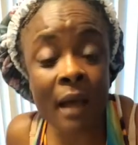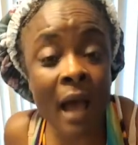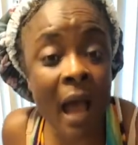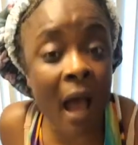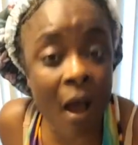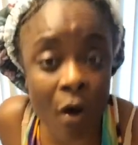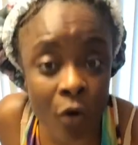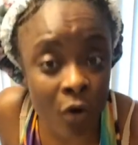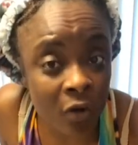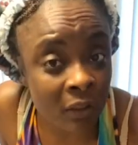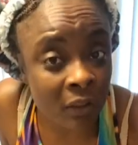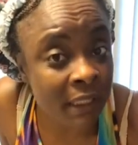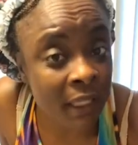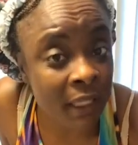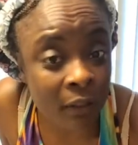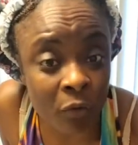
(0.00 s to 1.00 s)
how
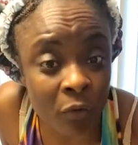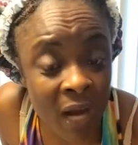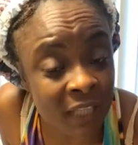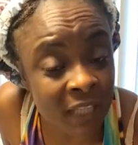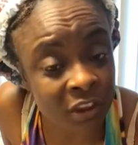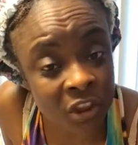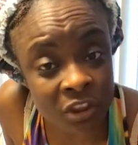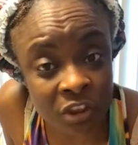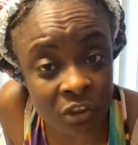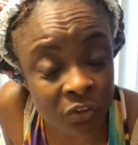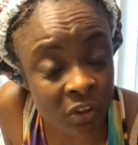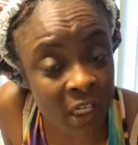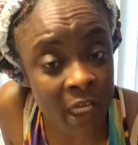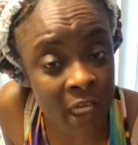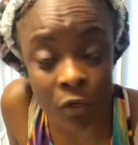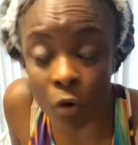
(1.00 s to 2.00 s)
holy and righteous you
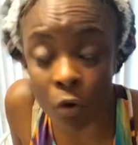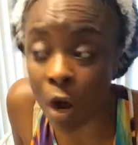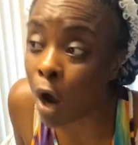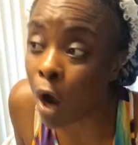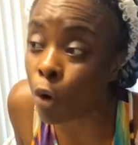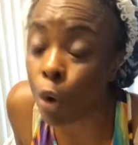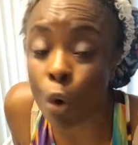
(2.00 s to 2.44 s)
think you are,